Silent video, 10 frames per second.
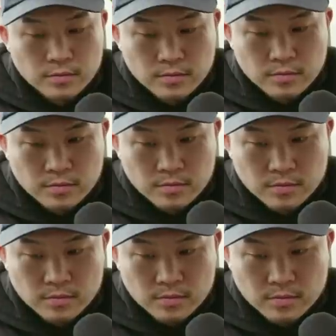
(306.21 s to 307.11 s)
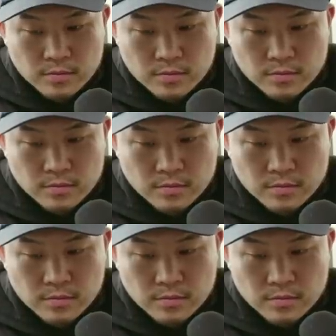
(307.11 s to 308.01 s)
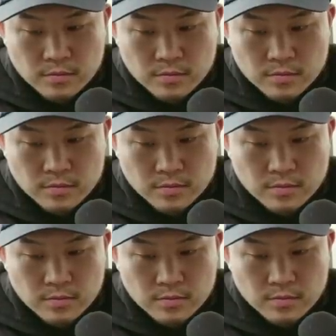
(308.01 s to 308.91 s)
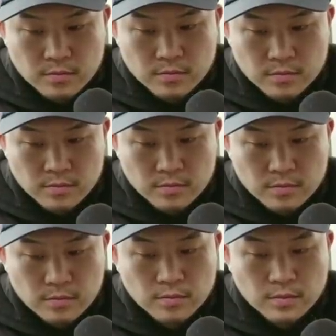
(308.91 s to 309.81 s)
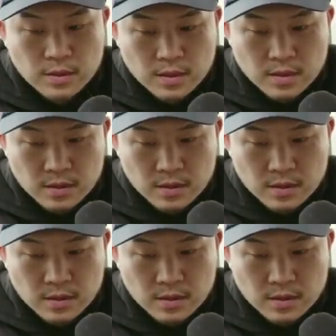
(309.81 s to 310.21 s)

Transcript: [no speech]